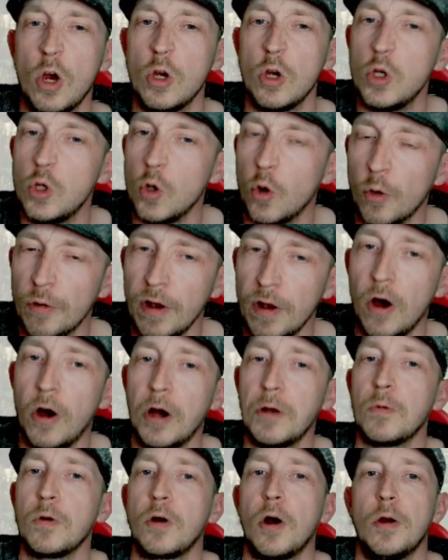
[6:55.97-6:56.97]
Your
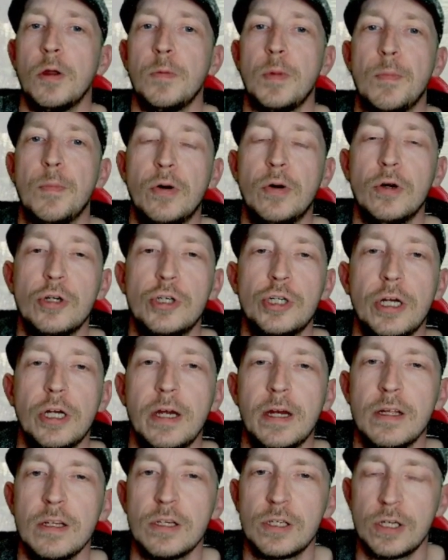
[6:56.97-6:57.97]
line will kind of be
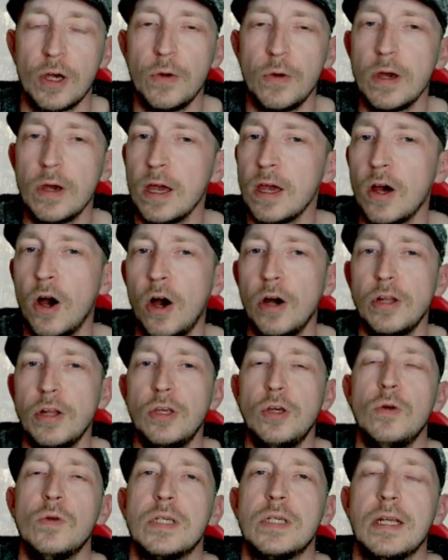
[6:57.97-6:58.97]
pushing, so you can kind of
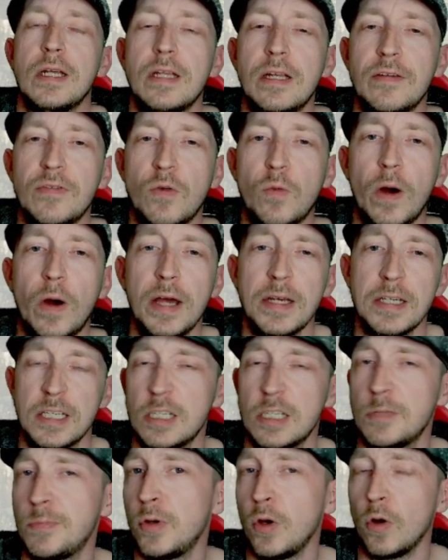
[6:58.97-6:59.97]
use it in different ways. This
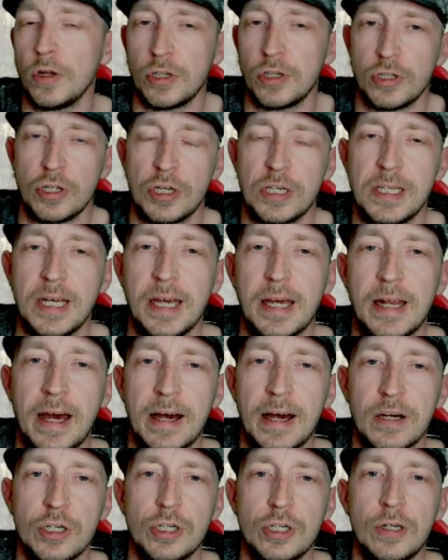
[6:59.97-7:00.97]
is purely to just see it in
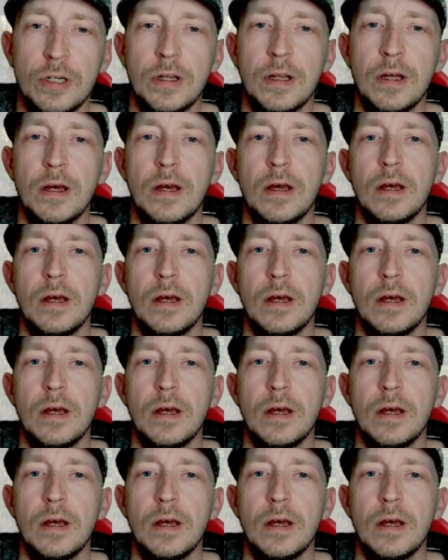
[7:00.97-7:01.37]
action.